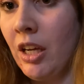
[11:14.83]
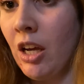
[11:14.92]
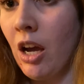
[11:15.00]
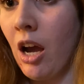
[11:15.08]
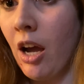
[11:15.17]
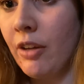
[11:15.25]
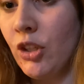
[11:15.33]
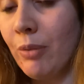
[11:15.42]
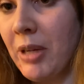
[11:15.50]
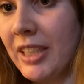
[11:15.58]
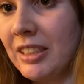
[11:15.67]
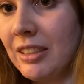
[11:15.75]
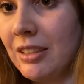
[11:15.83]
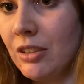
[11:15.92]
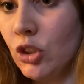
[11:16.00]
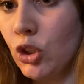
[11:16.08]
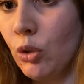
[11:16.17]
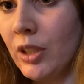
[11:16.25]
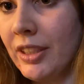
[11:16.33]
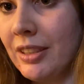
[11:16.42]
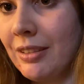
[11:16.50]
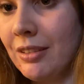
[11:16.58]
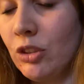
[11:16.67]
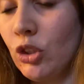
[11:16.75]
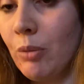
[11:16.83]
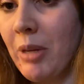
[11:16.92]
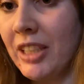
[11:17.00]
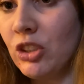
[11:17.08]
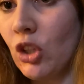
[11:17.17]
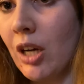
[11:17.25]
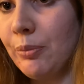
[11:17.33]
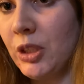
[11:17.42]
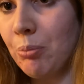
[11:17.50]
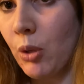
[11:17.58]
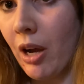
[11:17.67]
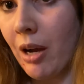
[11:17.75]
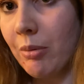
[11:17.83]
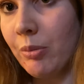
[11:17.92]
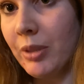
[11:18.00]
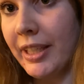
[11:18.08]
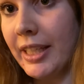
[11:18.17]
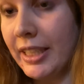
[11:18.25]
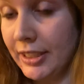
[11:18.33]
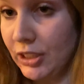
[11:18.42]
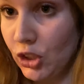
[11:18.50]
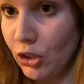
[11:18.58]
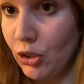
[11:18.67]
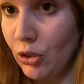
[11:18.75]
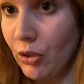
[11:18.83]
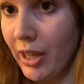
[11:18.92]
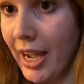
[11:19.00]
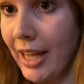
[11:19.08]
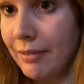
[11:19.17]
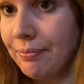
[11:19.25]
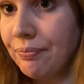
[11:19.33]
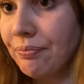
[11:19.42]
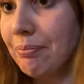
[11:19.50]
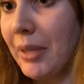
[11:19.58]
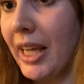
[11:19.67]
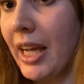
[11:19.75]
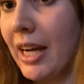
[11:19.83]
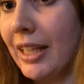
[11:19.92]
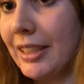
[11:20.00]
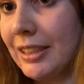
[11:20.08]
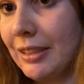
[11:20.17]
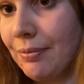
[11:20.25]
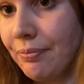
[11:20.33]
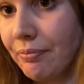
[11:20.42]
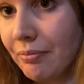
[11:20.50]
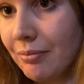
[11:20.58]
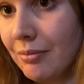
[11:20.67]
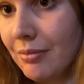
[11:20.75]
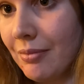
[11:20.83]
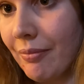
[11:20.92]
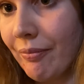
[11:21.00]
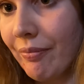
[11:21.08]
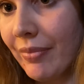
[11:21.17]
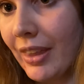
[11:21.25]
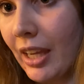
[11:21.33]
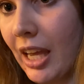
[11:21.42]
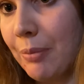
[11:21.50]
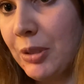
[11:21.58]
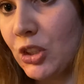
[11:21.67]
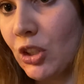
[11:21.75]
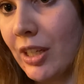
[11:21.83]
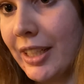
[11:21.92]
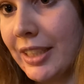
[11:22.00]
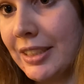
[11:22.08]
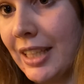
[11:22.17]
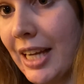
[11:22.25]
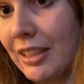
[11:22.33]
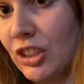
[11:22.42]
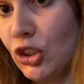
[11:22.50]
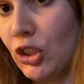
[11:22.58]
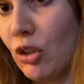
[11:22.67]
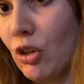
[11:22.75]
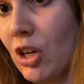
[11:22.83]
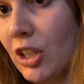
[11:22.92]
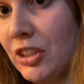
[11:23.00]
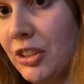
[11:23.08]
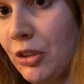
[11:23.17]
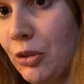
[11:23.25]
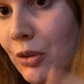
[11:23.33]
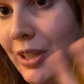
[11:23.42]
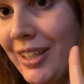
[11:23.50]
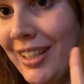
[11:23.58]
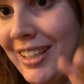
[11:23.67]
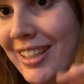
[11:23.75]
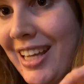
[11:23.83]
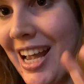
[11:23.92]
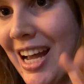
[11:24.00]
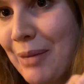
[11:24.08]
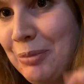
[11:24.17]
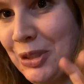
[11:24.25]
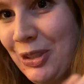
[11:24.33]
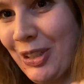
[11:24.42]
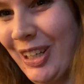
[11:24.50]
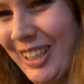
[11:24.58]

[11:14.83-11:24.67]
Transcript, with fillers: uh, your best choice, your best option probably is to do that because episodic attacks is so hard to capture